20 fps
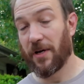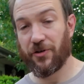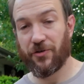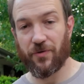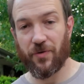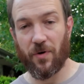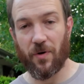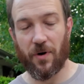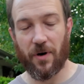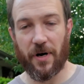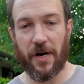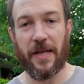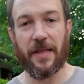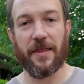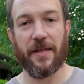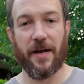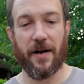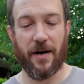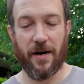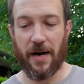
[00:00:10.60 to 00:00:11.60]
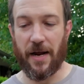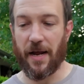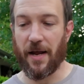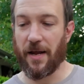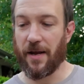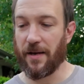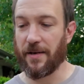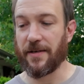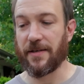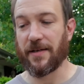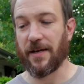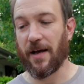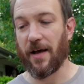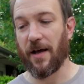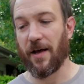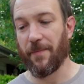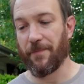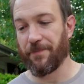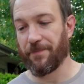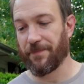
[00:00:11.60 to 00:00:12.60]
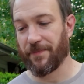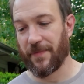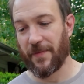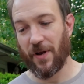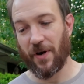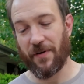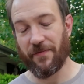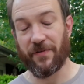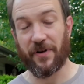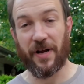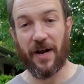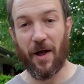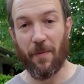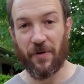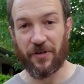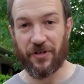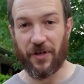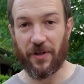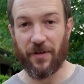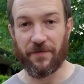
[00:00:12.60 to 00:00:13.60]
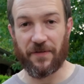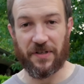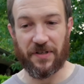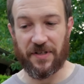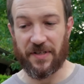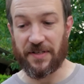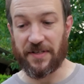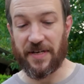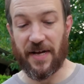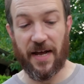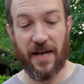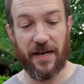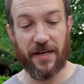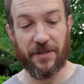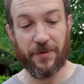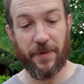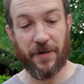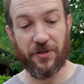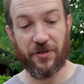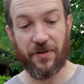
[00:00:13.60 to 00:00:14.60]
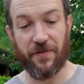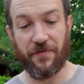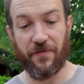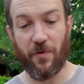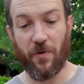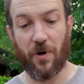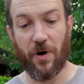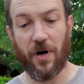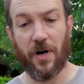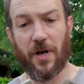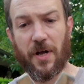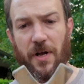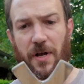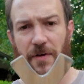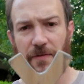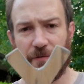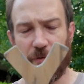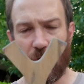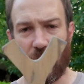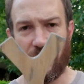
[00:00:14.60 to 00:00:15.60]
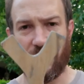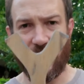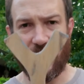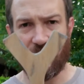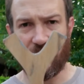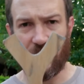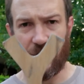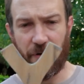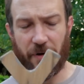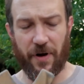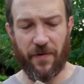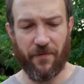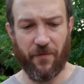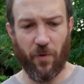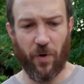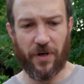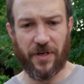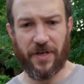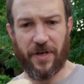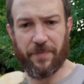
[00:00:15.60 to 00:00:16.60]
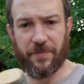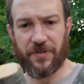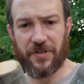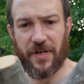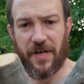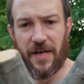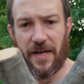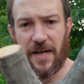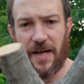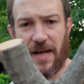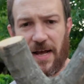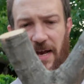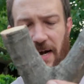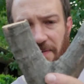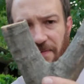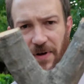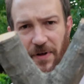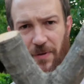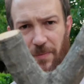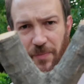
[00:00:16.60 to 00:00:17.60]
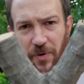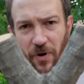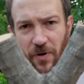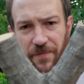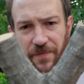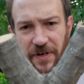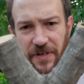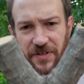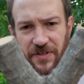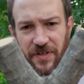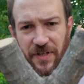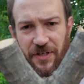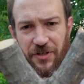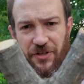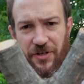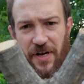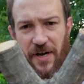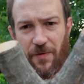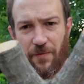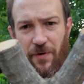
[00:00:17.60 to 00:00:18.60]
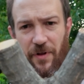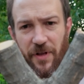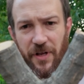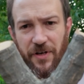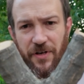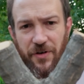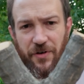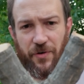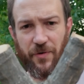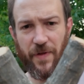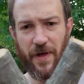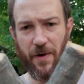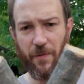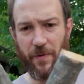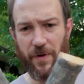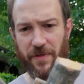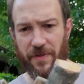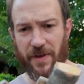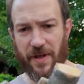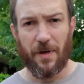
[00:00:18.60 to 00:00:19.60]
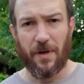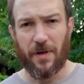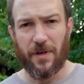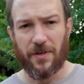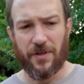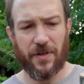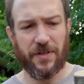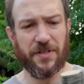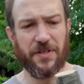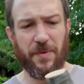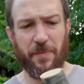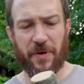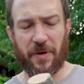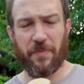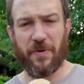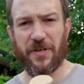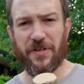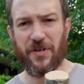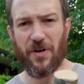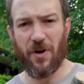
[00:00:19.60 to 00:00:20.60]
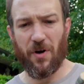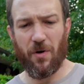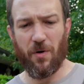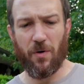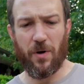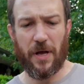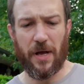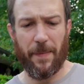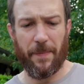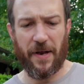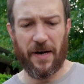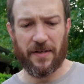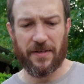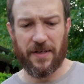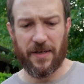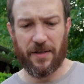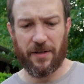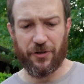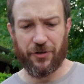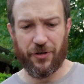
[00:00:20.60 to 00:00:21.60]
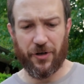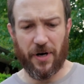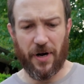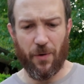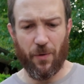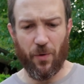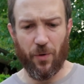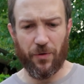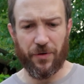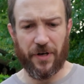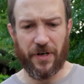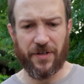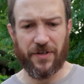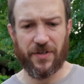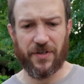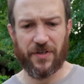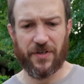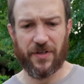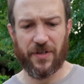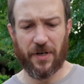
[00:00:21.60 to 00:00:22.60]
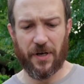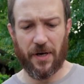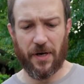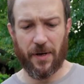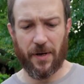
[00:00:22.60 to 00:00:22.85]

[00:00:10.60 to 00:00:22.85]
drawer in there, and I forget how much I love this design, especially for 45-degree fork tips. And I found the perfect slingshot really to do that with. So this is a big piece of oak. I'm not exactly sure how old it is.